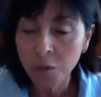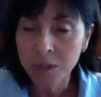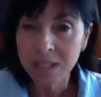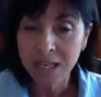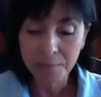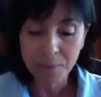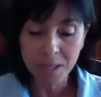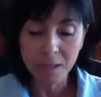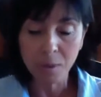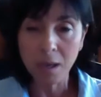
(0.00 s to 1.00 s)
It's an
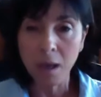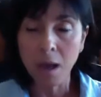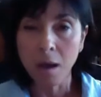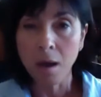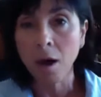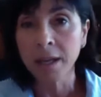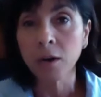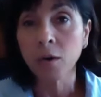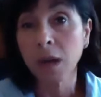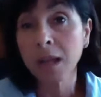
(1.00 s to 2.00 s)
MP3
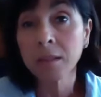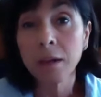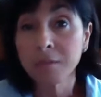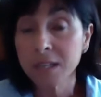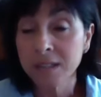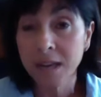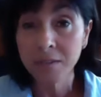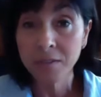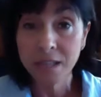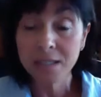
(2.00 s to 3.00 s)
audio, and I love these kind
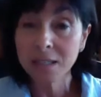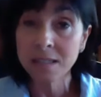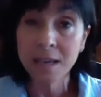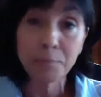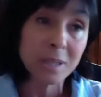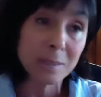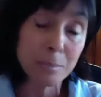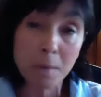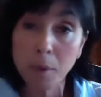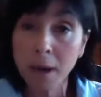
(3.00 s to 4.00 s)
of things because I put them
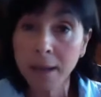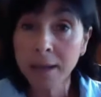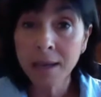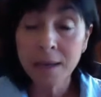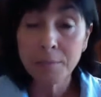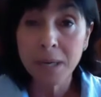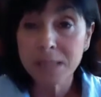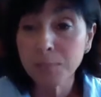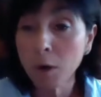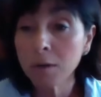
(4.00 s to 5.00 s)
on my
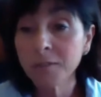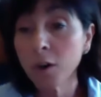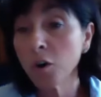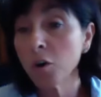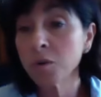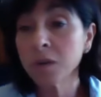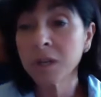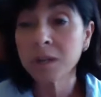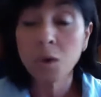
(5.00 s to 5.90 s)
smartphone, and